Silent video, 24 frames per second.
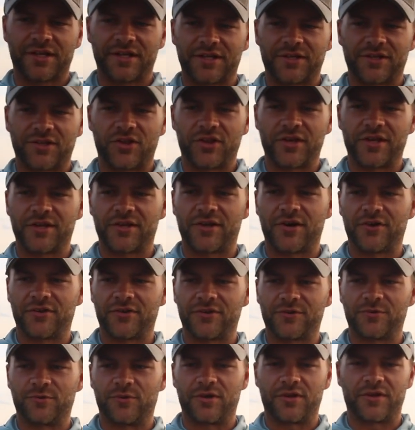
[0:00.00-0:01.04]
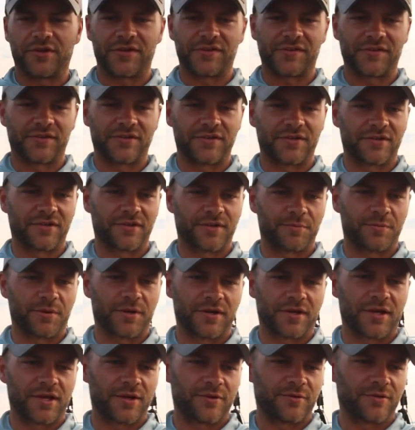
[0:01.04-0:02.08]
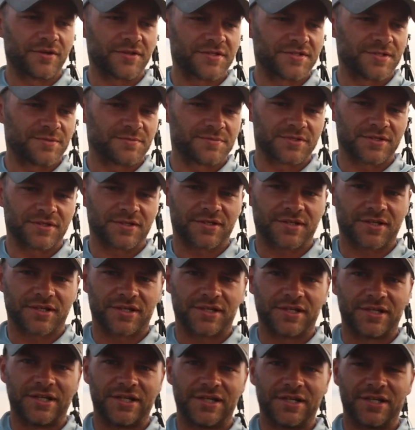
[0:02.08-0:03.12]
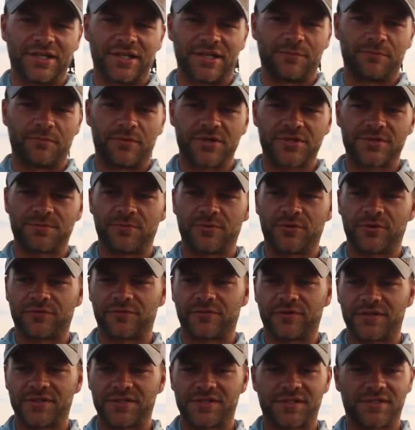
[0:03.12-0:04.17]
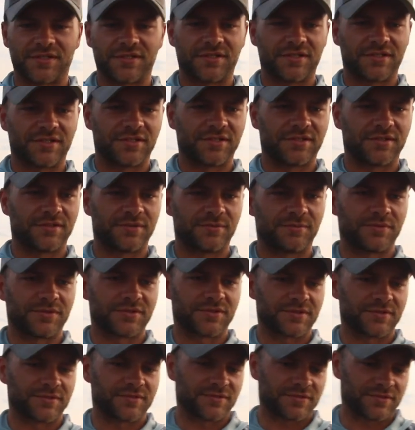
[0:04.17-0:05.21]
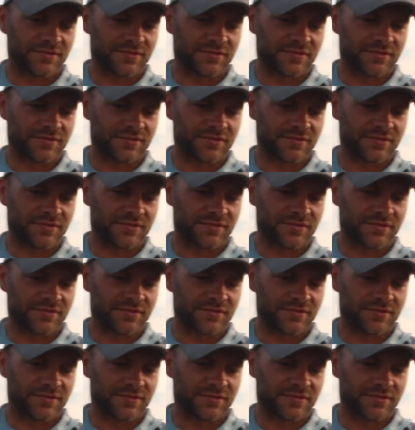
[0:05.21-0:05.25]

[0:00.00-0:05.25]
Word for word: like light colored walleyes out here compared to Hayward, it seems like. Yeah. And much more feisty. So